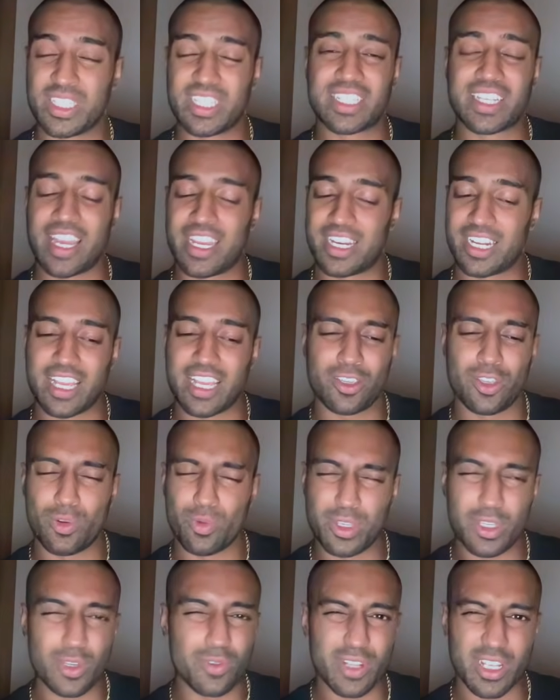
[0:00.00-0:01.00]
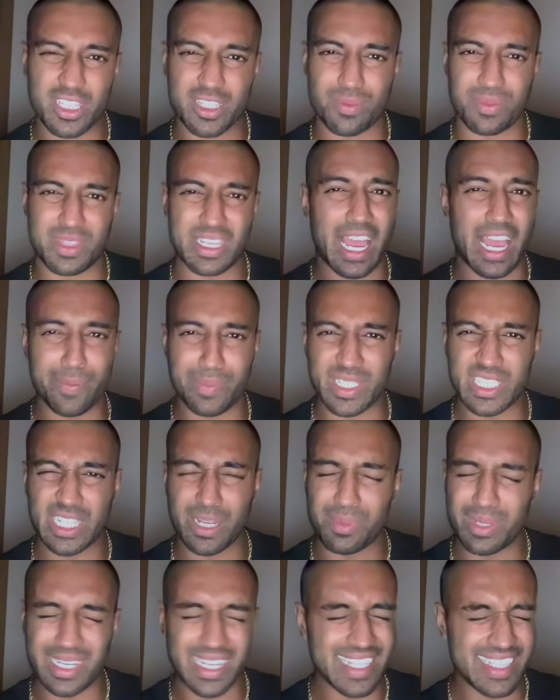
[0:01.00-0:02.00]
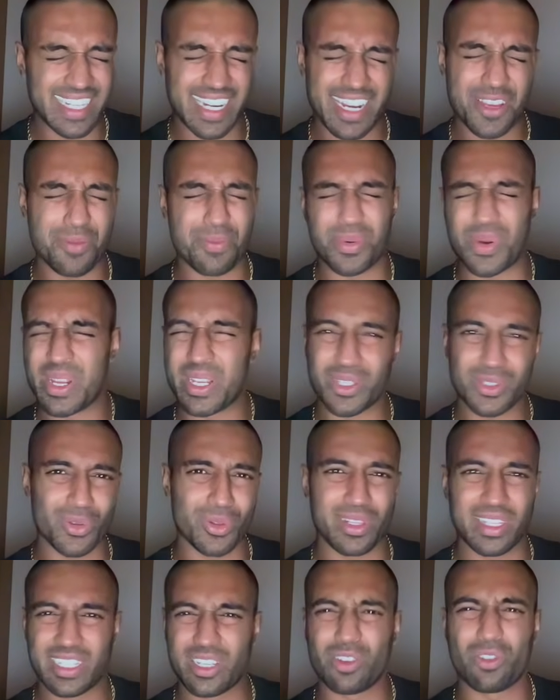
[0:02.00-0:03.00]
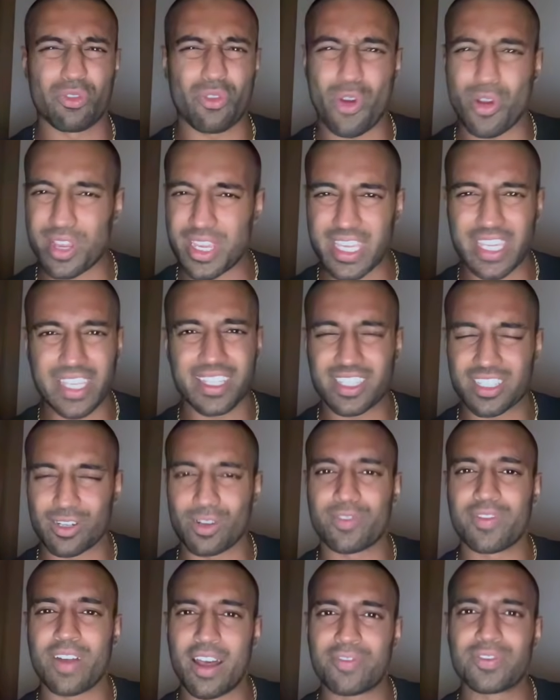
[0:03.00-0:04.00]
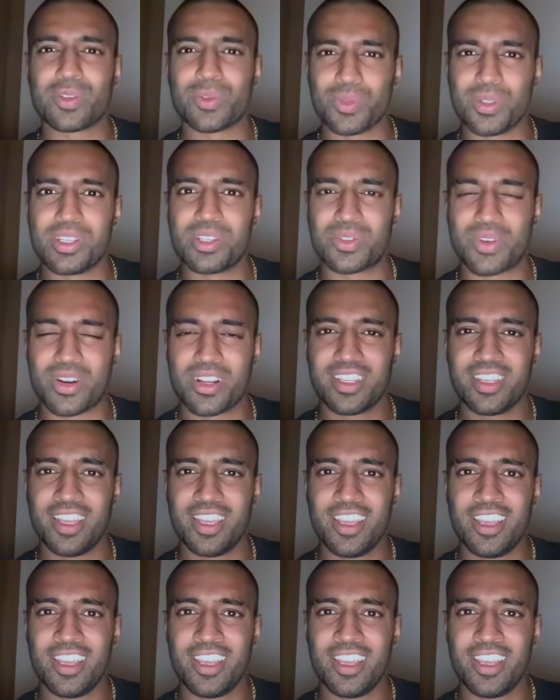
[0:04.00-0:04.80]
It's kind of like, when you've done something hyper-stimulating and your brain's all like groggy and stuff afterwards, right?